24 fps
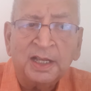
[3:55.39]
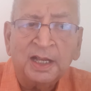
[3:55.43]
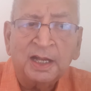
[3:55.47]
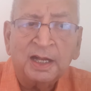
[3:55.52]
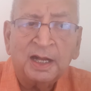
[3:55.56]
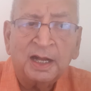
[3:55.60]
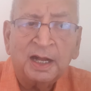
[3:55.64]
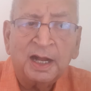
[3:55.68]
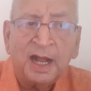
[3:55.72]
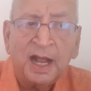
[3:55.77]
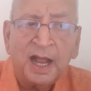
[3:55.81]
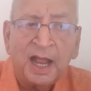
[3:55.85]

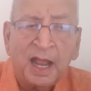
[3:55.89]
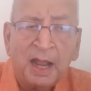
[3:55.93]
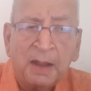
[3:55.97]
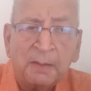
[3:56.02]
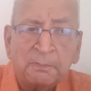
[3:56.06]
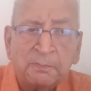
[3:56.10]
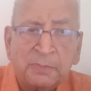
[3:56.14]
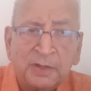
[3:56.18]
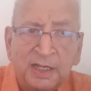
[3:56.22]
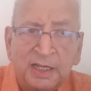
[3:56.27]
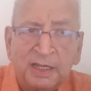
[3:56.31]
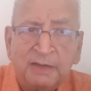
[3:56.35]
uh,
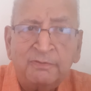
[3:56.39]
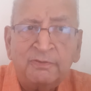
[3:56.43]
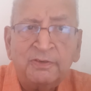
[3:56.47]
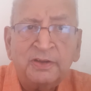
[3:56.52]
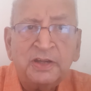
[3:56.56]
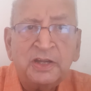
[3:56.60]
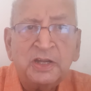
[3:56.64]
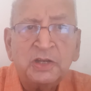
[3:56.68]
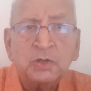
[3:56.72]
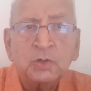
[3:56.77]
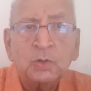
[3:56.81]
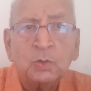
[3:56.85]
believe
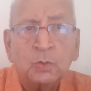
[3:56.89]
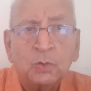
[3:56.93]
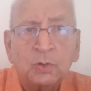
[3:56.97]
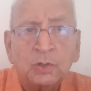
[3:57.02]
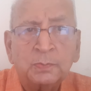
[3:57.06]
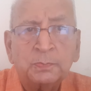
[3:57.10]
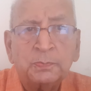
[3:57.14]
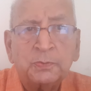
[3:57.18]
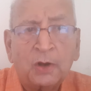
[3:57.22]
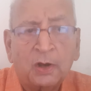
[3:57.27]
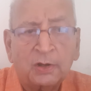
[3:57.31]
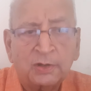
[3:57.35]
in your
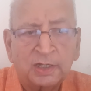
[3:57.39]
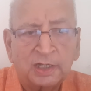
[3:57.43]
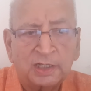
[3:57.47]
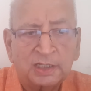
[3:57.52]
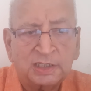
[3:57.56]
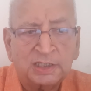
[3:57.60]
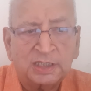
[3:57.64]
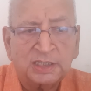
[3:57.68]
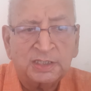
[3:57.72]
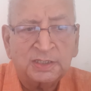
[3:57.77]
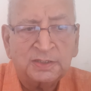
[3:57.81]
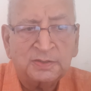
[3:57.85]
own
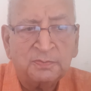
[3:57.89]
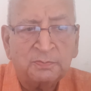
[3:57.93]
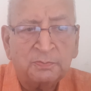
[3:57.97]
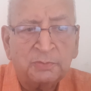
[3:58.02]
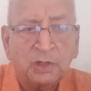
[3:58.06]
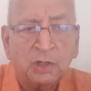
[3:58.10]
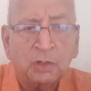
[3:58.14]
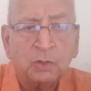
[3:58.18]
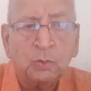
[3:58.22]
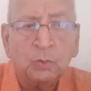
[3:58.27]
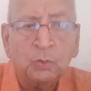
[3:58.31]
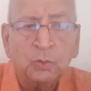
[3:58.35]
product
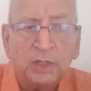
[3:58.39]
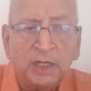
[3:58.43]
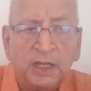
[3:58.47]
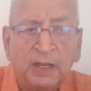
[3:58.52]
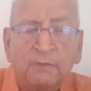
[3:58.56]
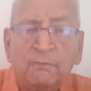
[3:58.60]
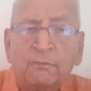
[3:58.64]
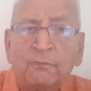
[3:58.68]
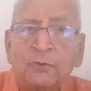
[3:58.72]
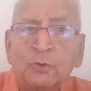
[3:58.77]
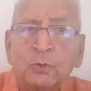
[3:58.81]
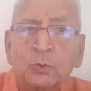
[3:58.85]
because only
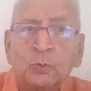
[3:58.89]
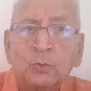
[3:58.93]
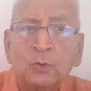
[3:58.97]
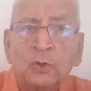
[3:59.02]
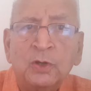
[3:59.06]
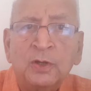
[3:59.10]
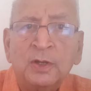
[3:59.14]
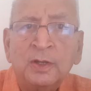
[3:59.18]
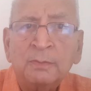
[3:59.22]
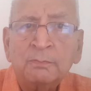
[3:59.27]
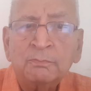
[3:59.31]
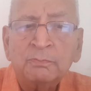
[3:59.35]
if you
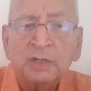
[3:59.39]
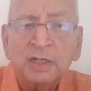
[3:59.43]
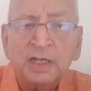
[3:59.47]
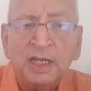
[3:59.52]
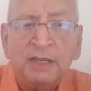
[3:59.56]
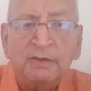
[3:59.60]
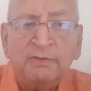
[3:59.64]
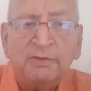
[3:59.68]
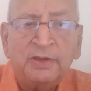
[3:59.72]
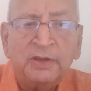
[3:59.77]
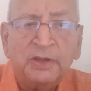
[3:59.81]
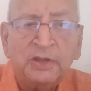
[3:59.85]

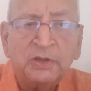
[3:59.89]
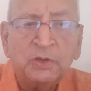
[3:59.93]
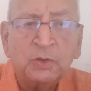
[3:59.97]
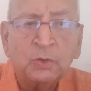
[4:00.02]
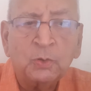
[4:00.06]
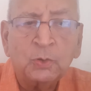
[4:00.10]
believe in your